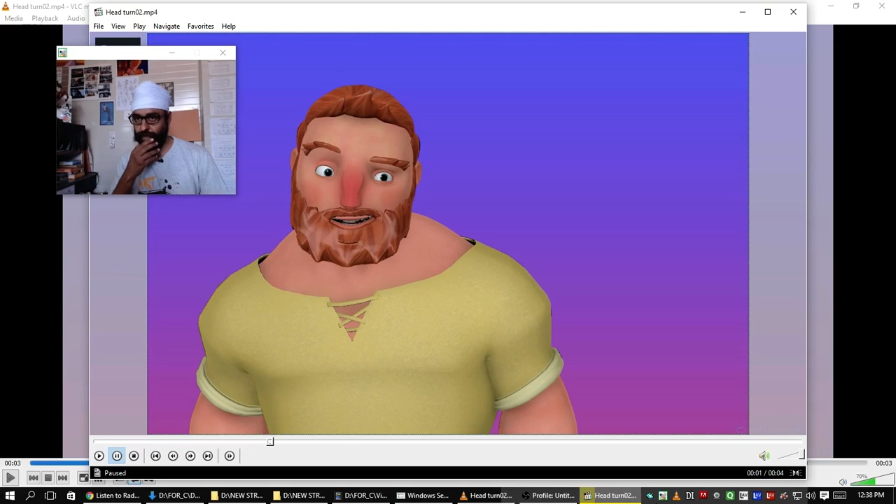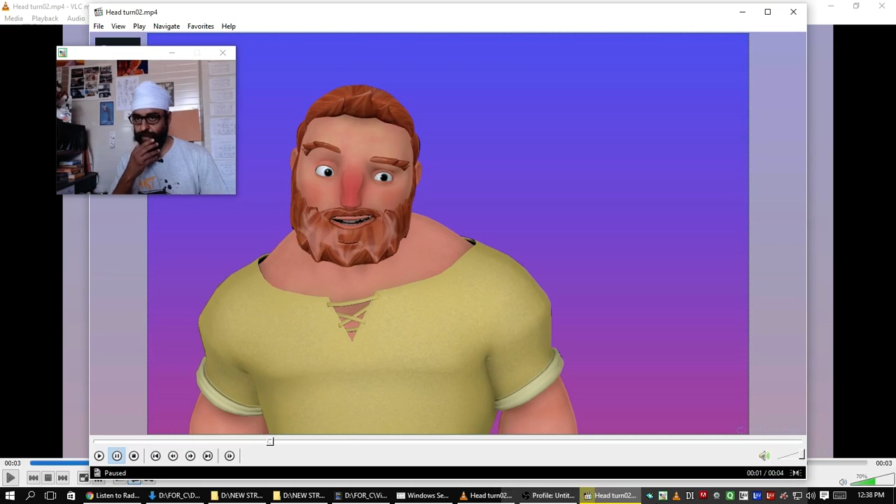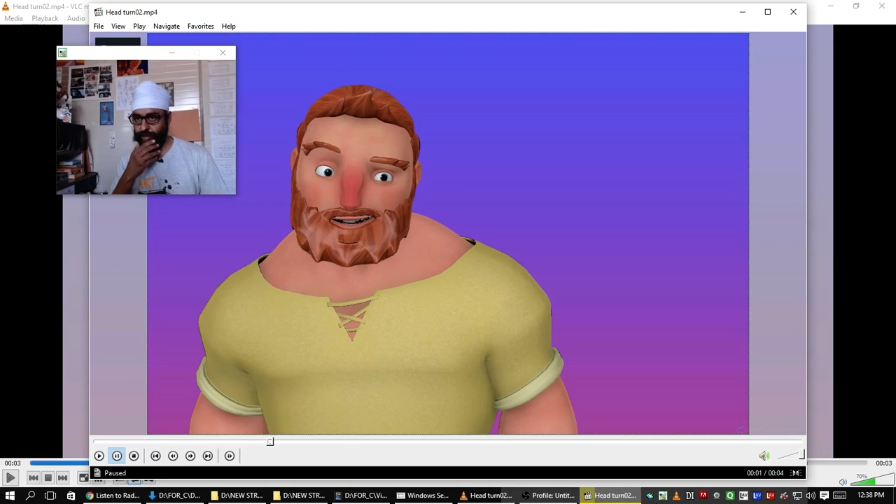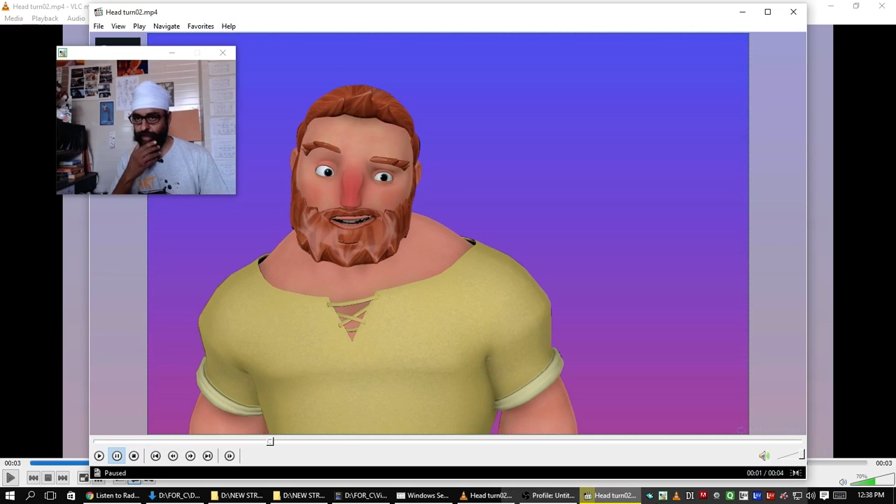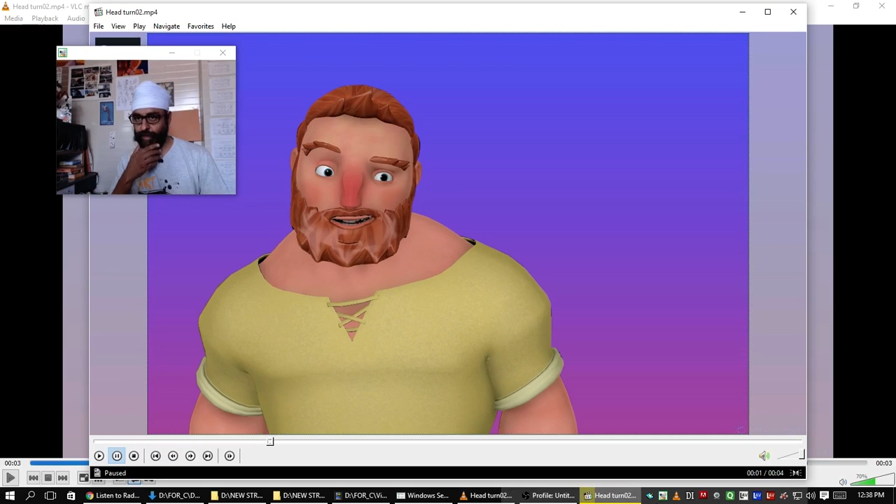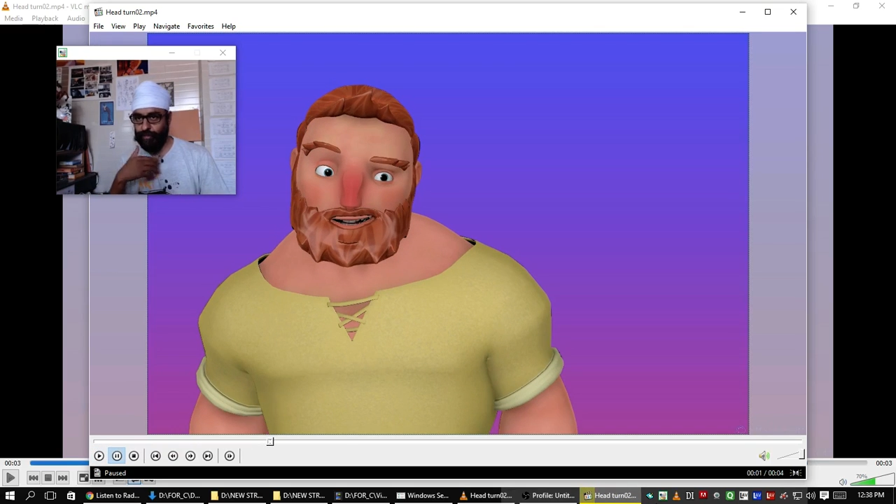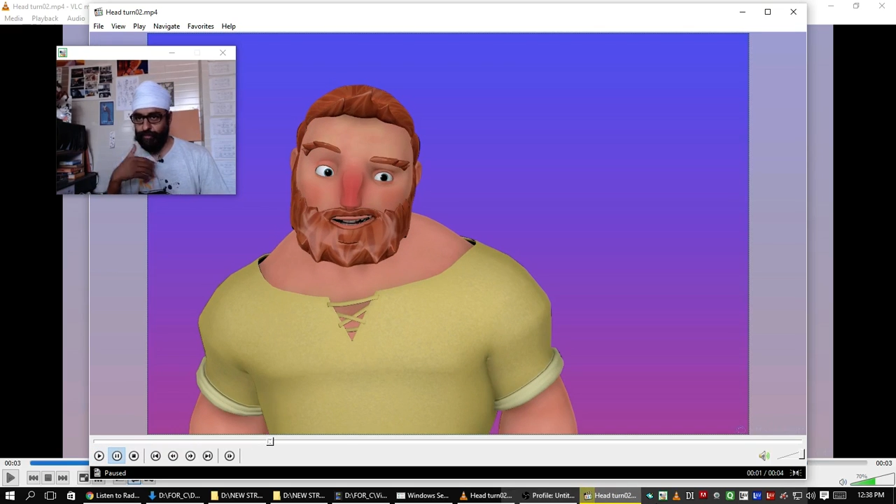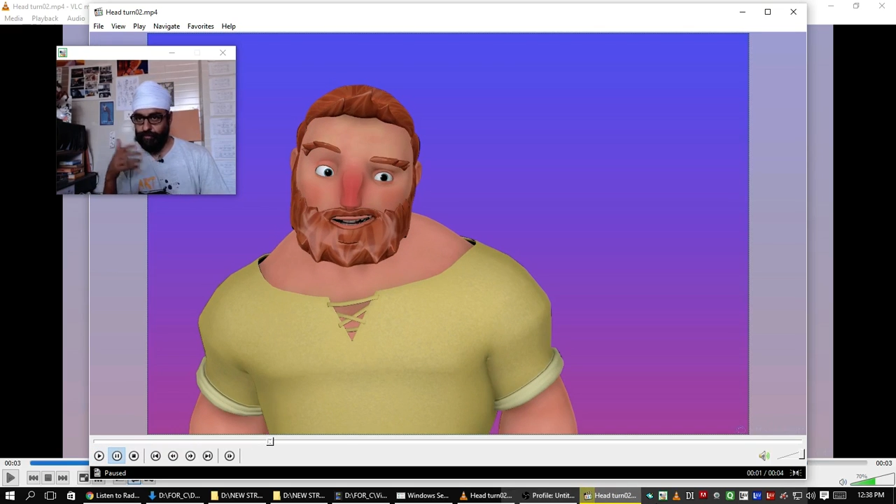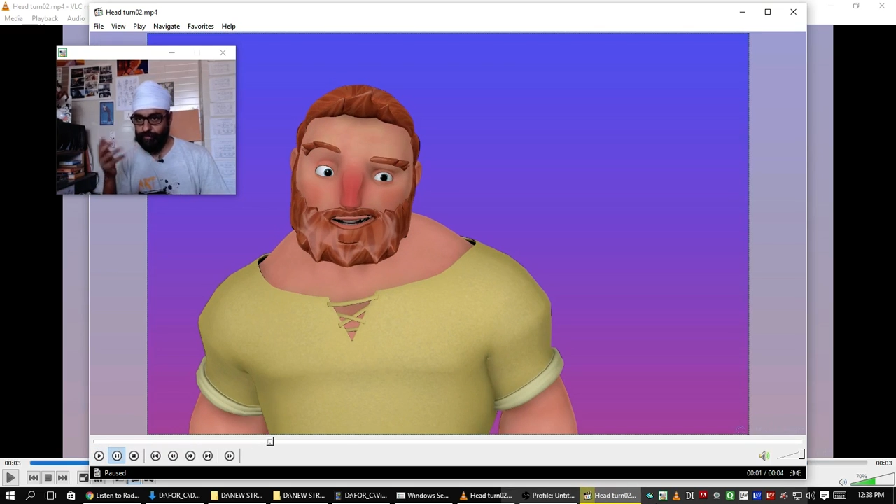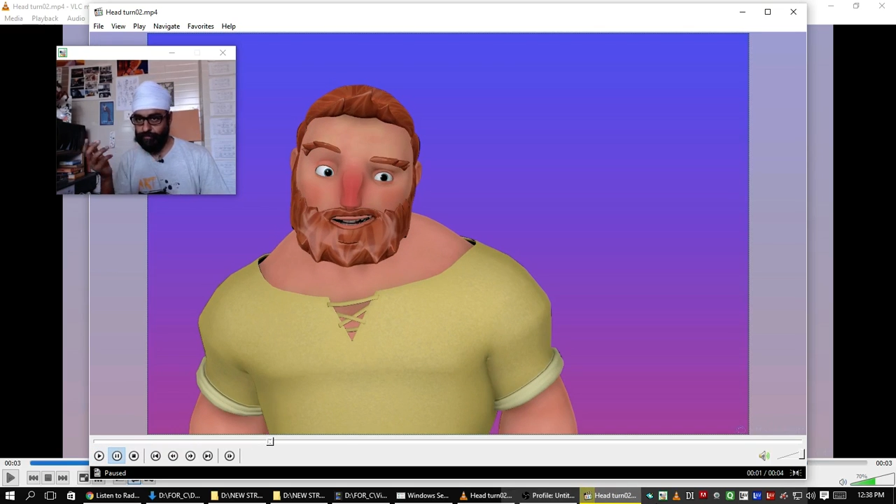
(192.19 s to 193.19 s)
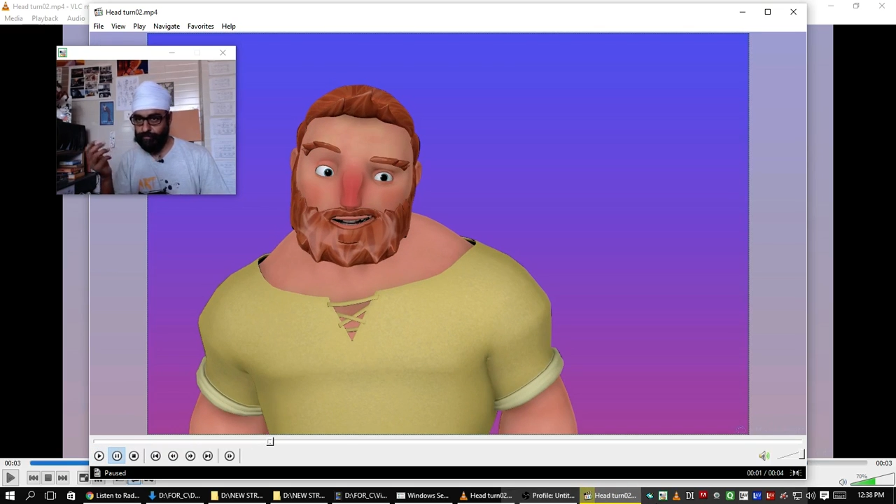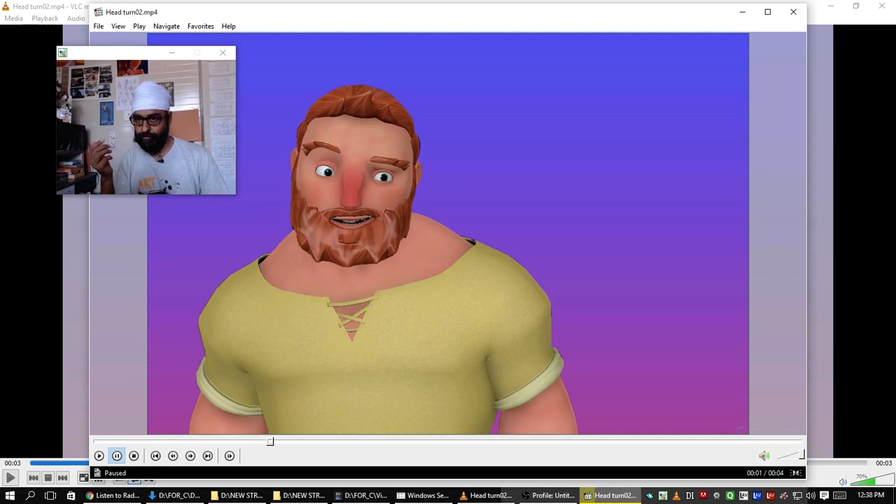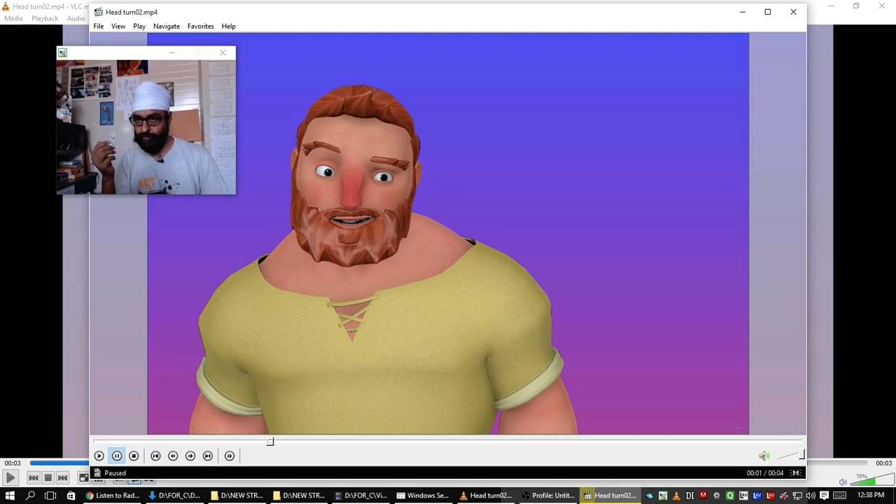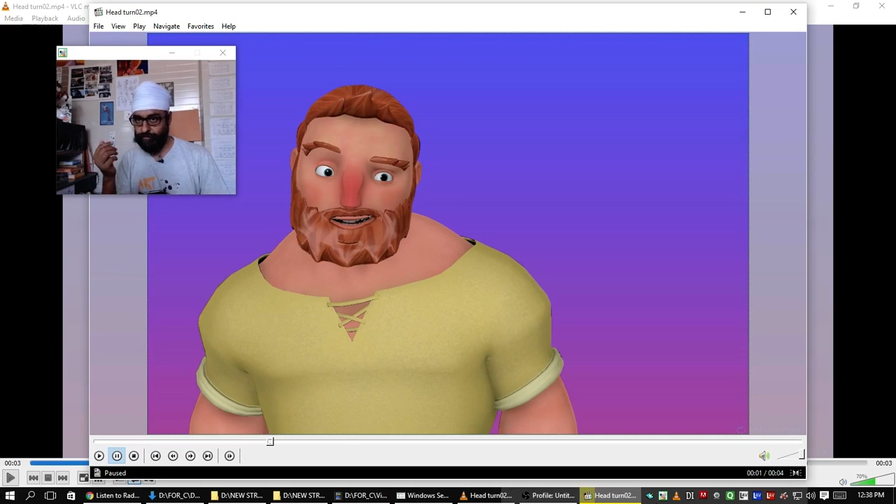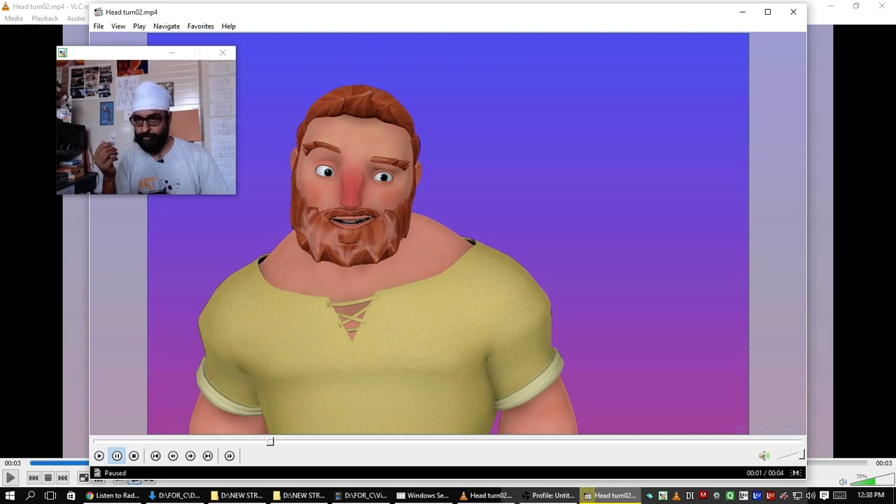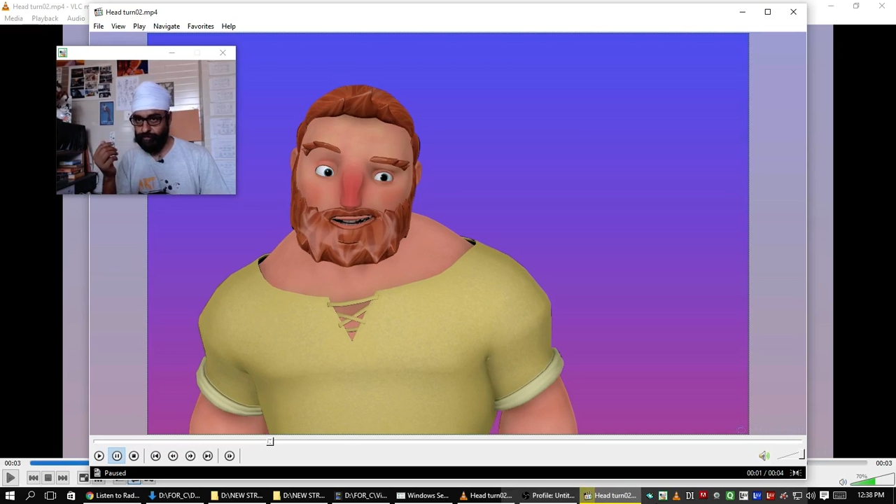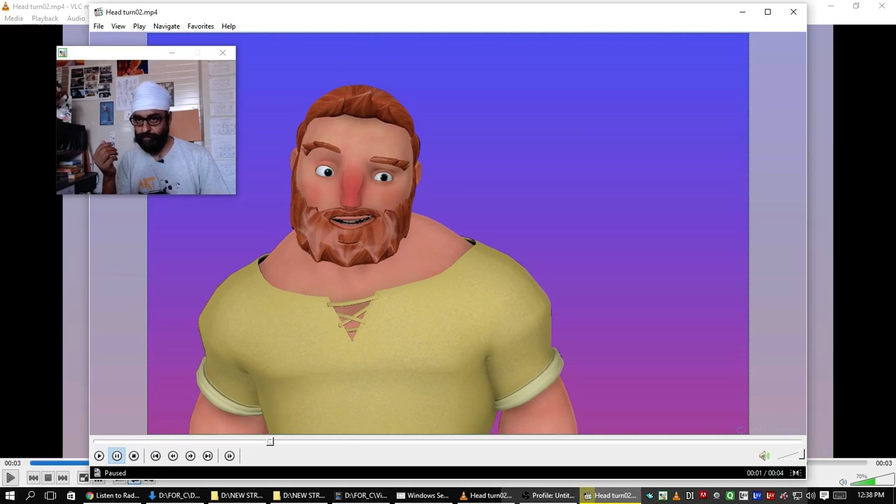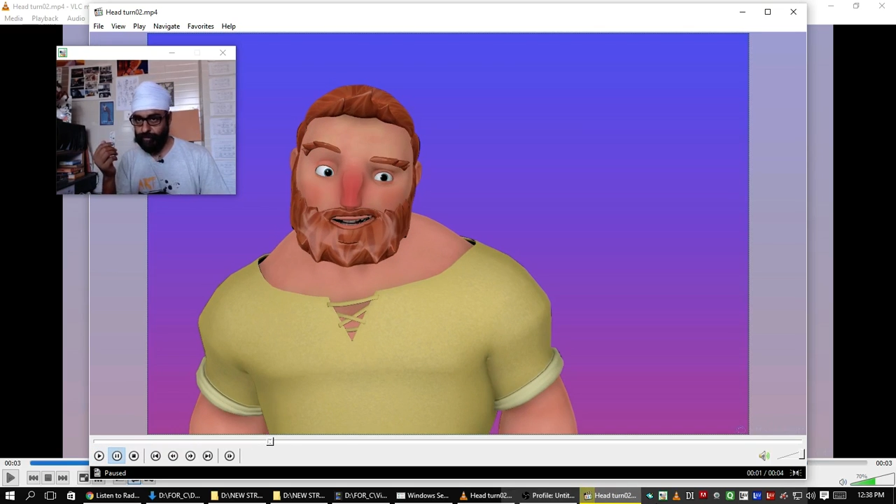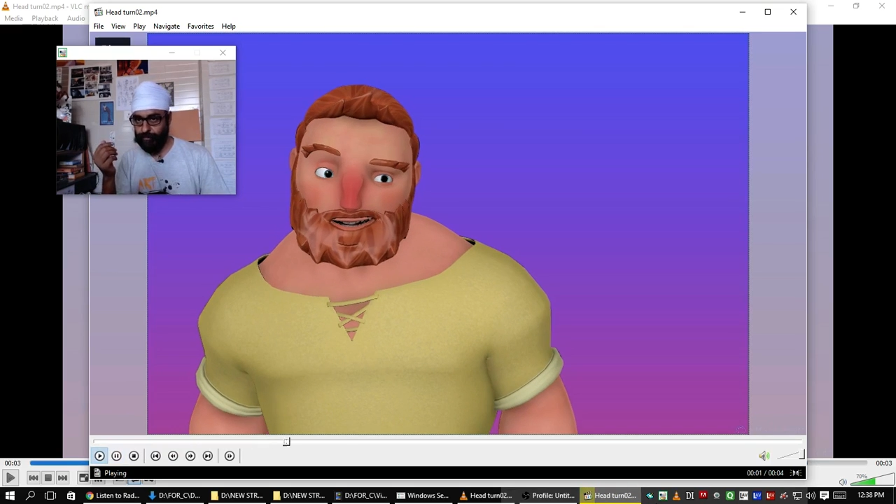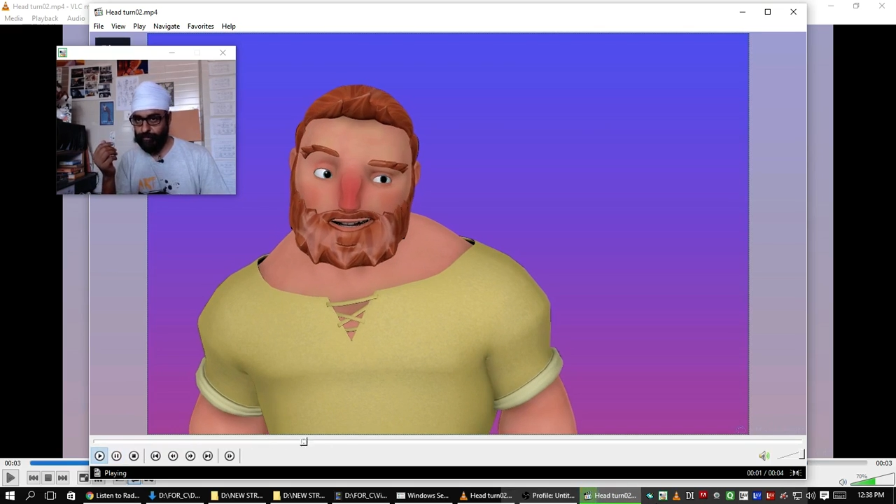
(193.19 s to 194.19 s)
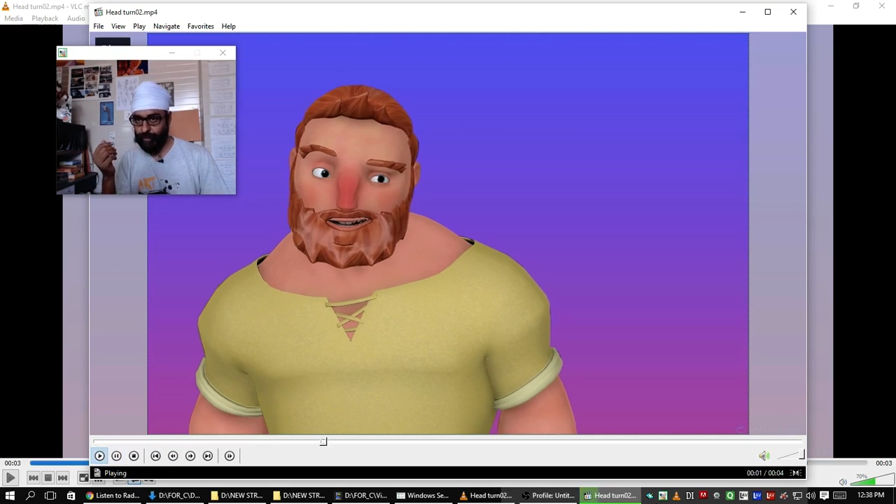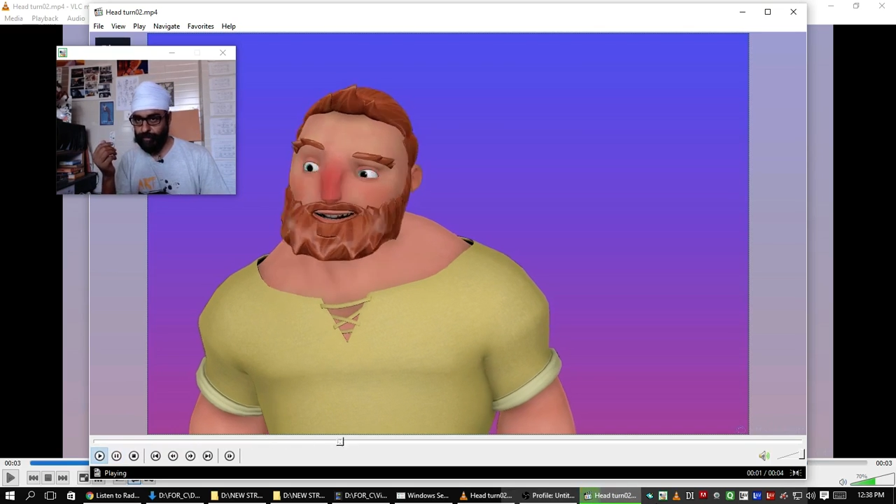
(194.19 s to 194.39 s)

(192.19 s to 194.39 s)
into something,